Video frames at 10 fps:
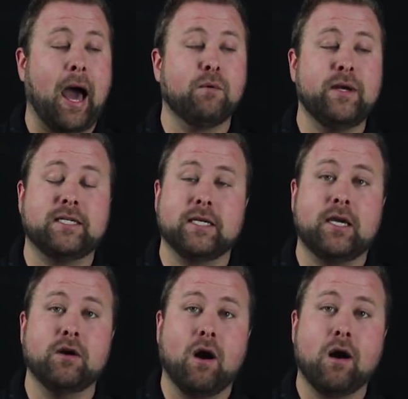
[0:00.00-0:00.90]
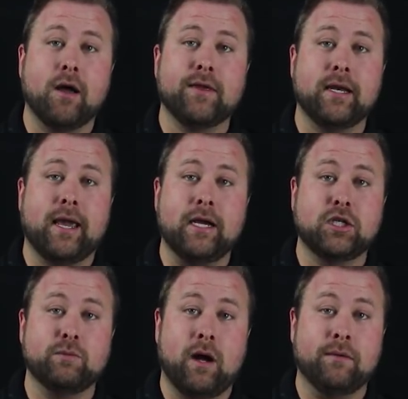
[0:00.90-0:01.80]
How do we secure our
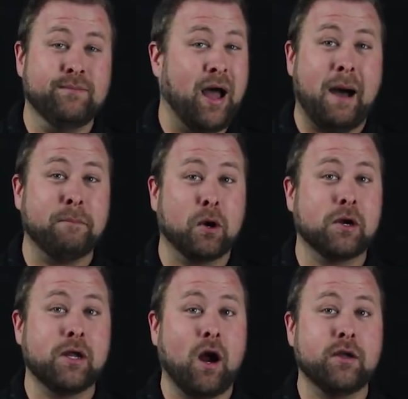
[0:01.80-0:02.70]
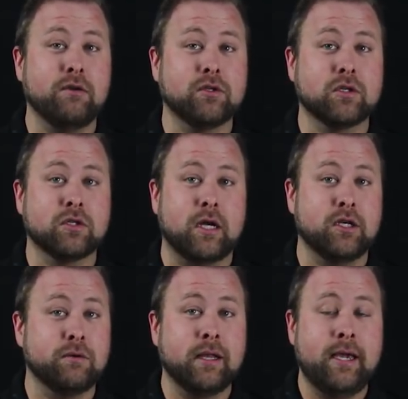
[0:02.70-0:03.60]
authentication while not burdening our users
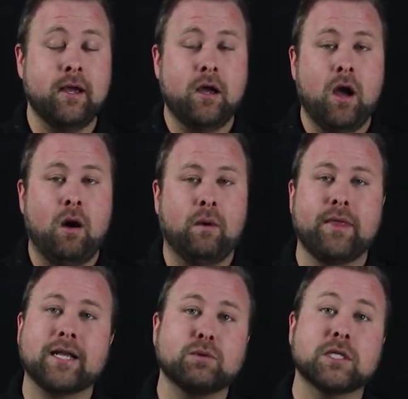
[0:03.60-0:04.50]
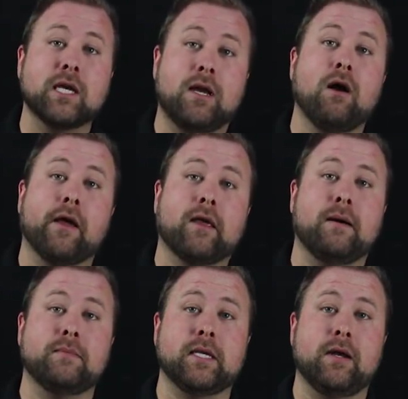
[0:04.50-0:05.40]
unduly? Well, that's where SecureAuth
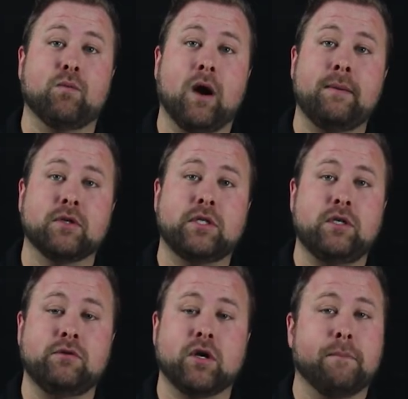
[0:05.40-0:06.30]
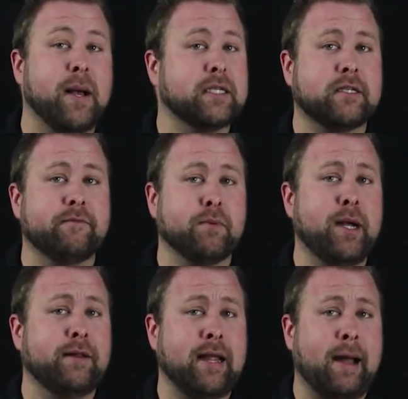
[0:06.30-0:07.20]
comes in. We're able to use our
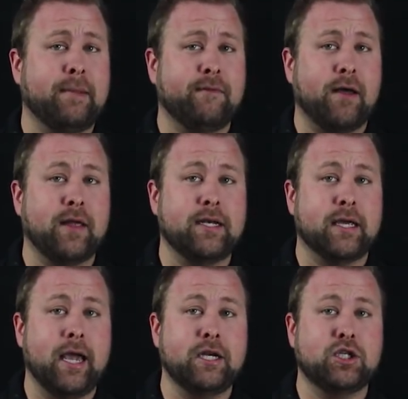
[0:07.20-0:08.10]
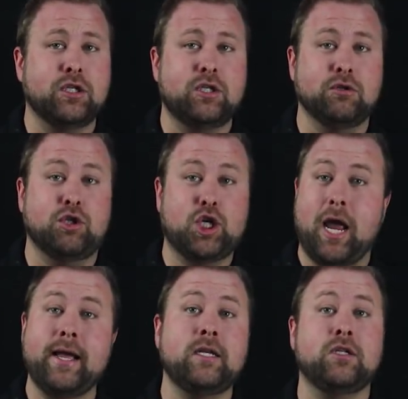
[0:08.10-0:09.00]
best-of-breed adaptive authentication to
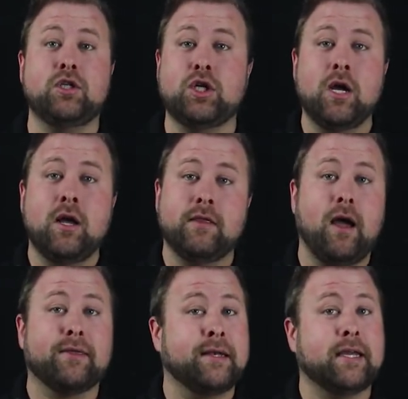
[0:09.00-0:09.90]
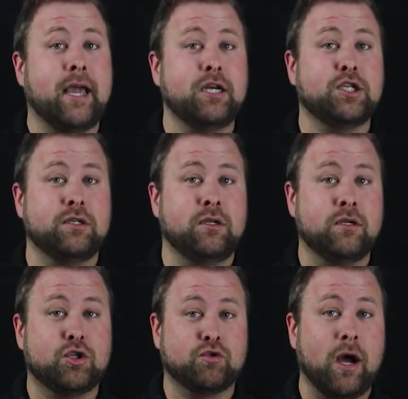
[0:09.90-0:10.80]
change the authentication
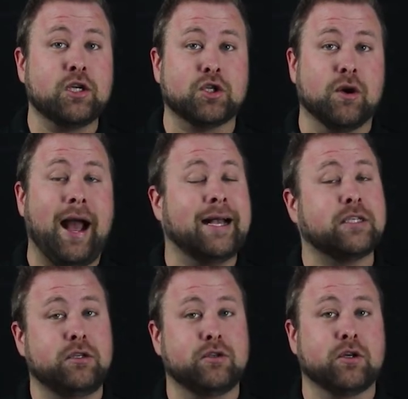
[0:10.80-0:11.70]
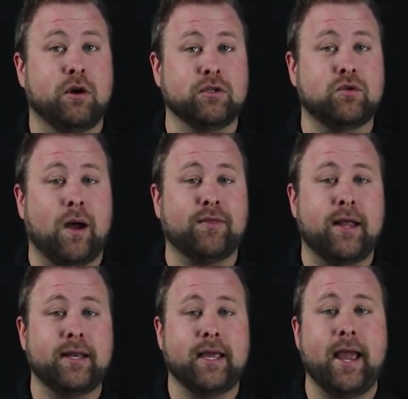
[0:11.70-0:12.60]
structure as the user goes to
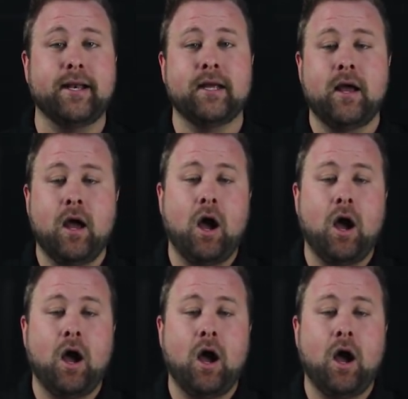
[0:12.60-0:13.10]
authenticate.